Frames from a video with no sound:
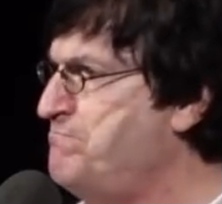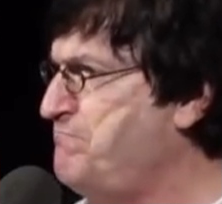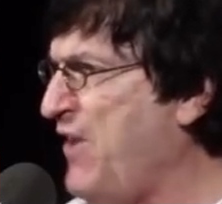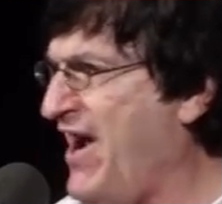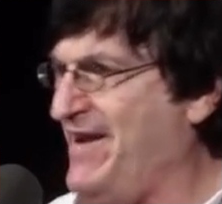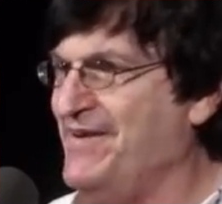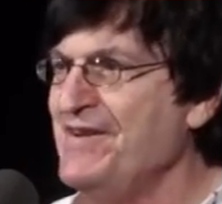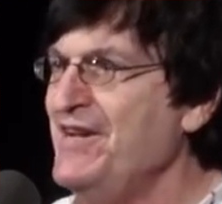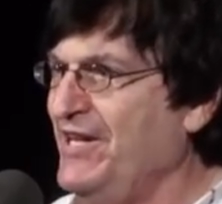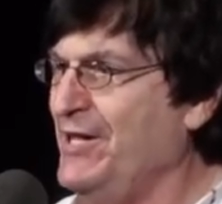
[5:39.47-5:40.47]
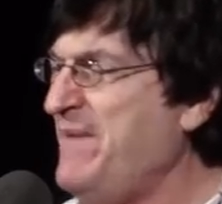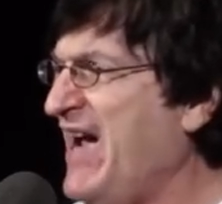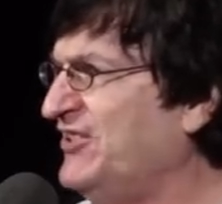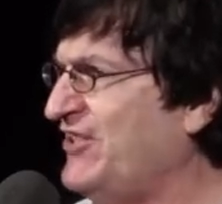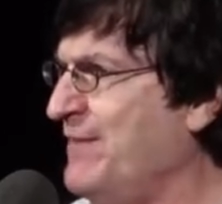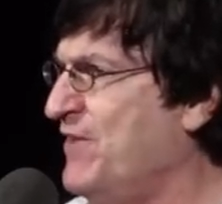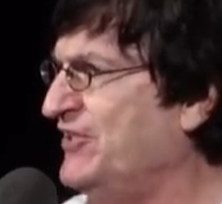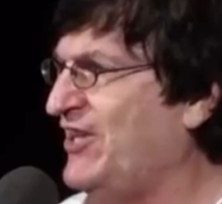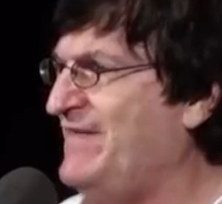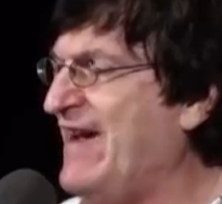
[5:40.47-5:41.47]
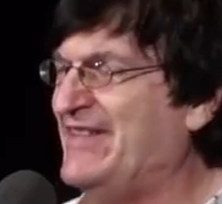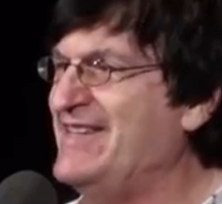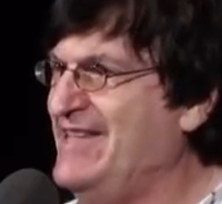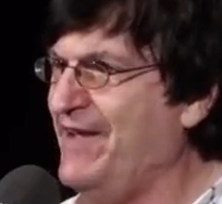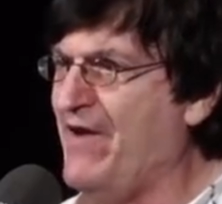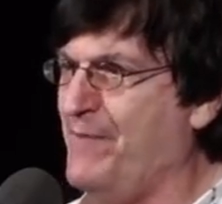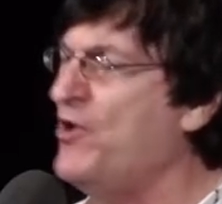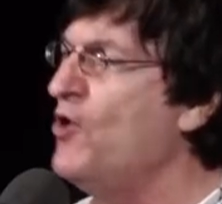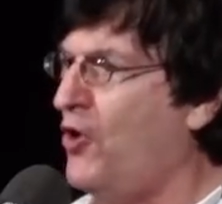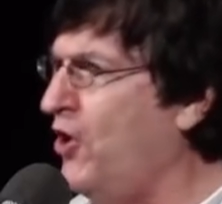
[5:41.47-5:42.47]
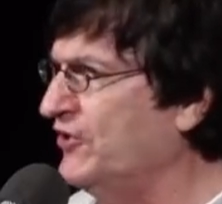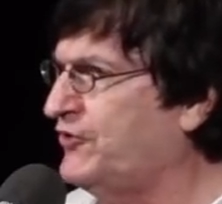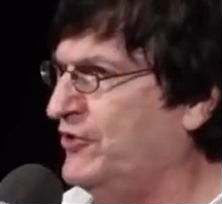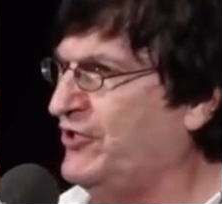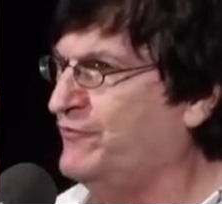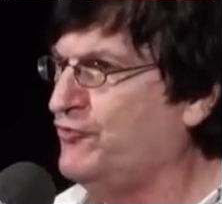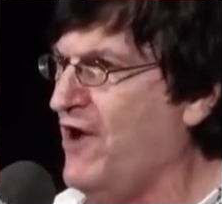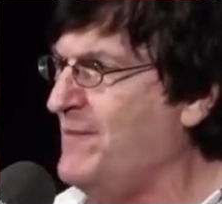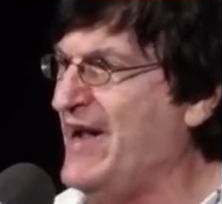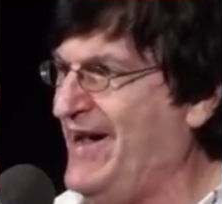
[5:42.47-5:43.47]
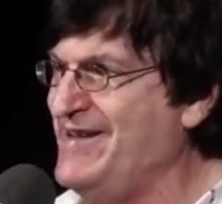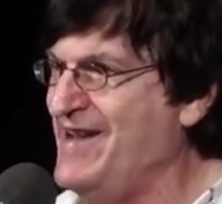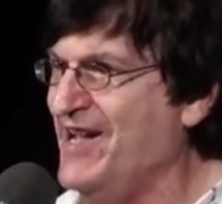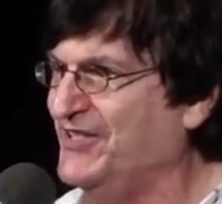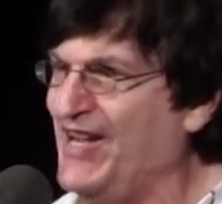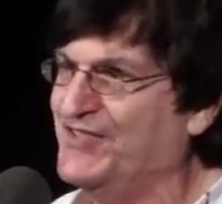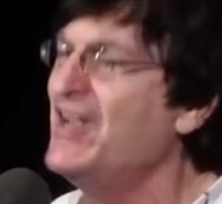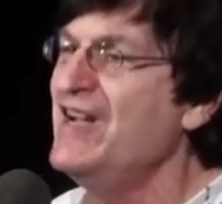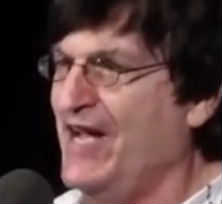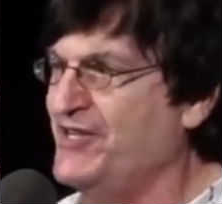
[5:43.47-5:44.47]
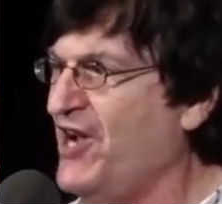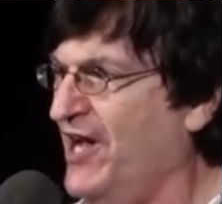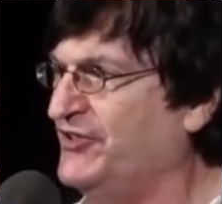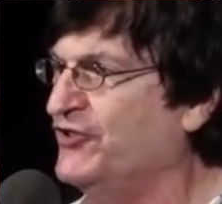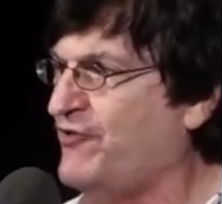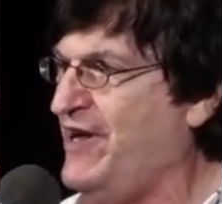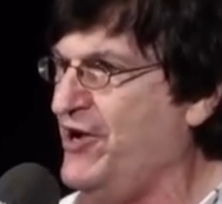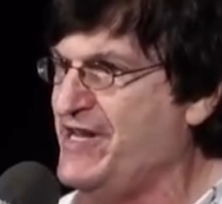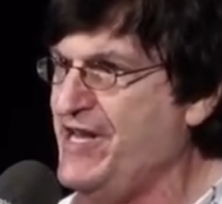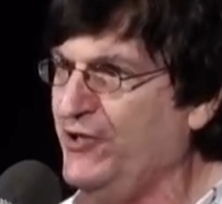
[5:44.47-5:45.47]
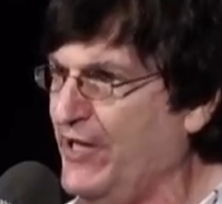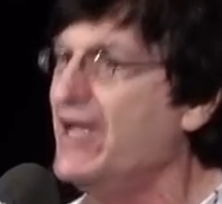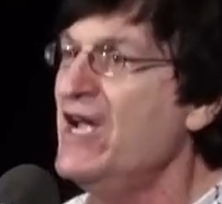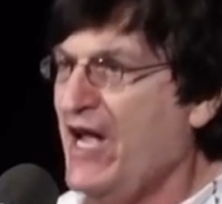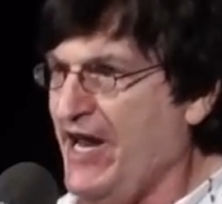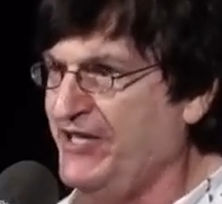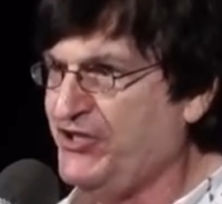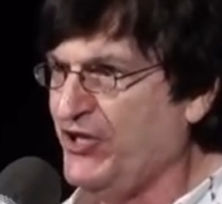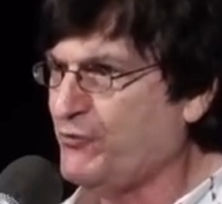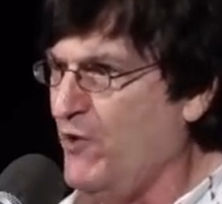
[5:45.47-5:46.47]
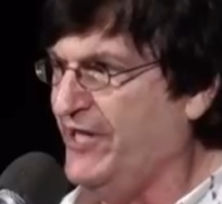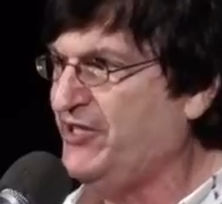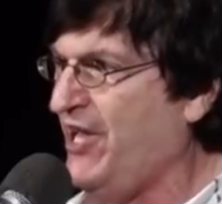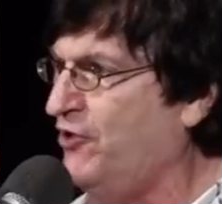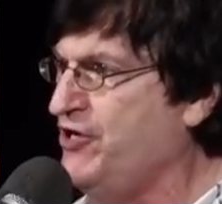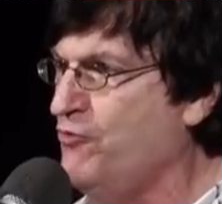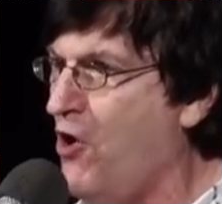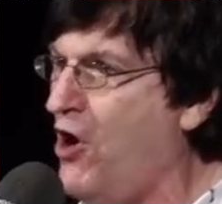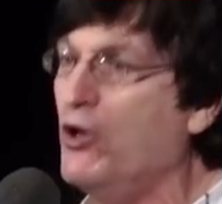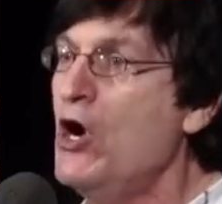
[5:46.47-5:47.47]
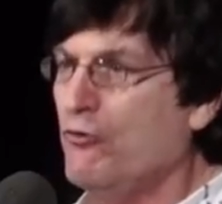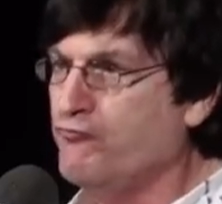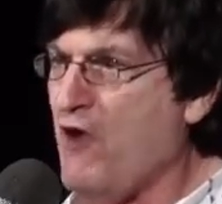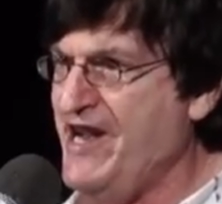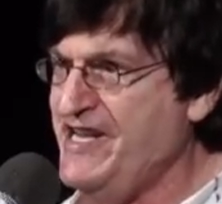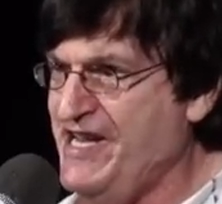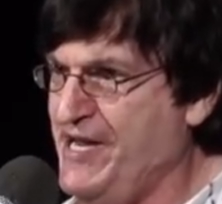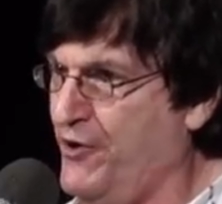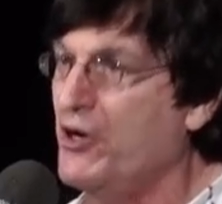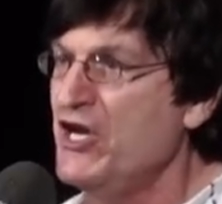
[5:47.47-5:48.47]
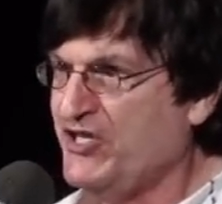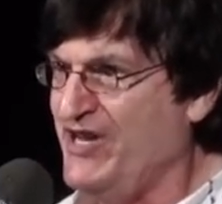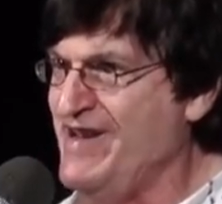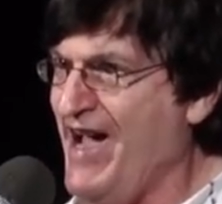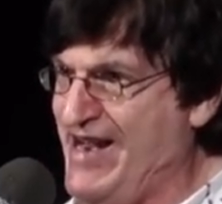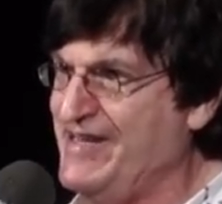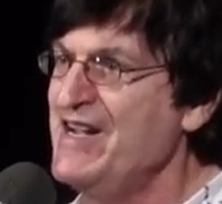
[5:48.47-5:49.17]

But in the past 10 months, I'd have to give up all sorts of drama and nonsense and concentrate on healing. And I just want to tell you all right here tonight